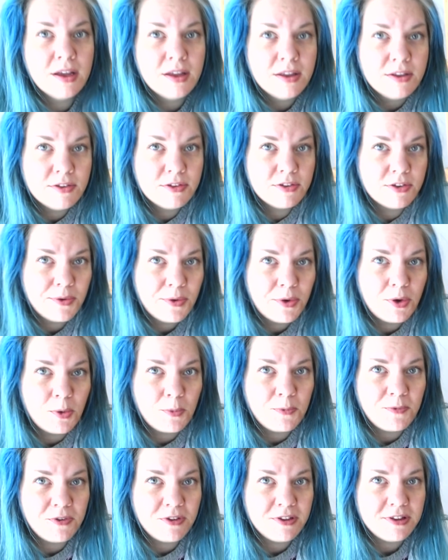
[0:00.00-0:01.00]
So
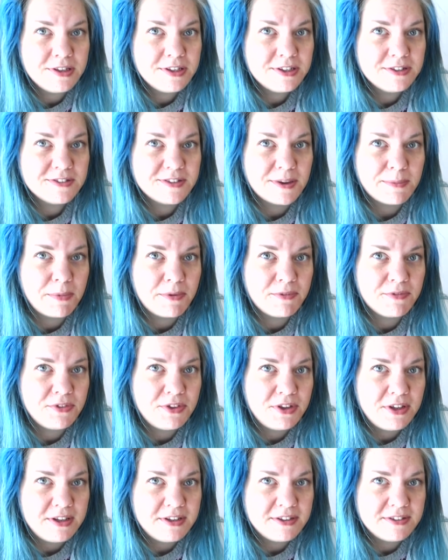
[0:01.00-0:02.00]
hopefully some of
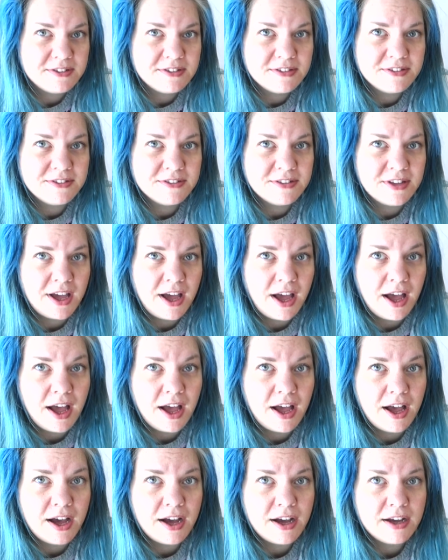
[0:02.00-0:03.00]
these
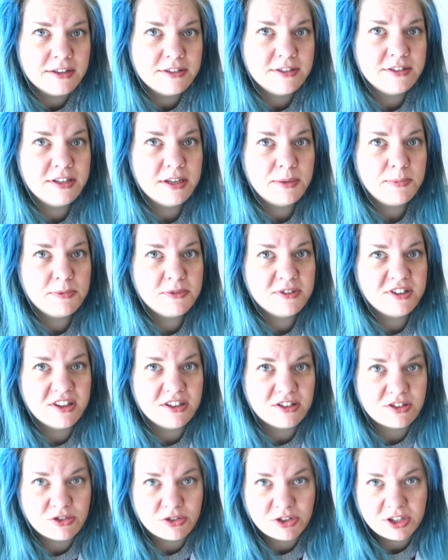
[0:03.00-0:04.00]
tips
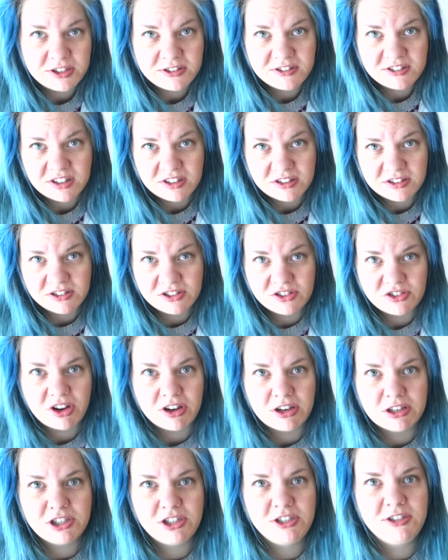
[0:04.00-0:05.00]
and tricks and
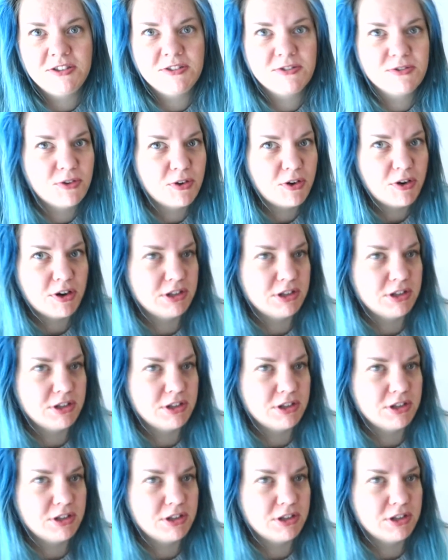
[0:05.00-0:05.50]
strategies for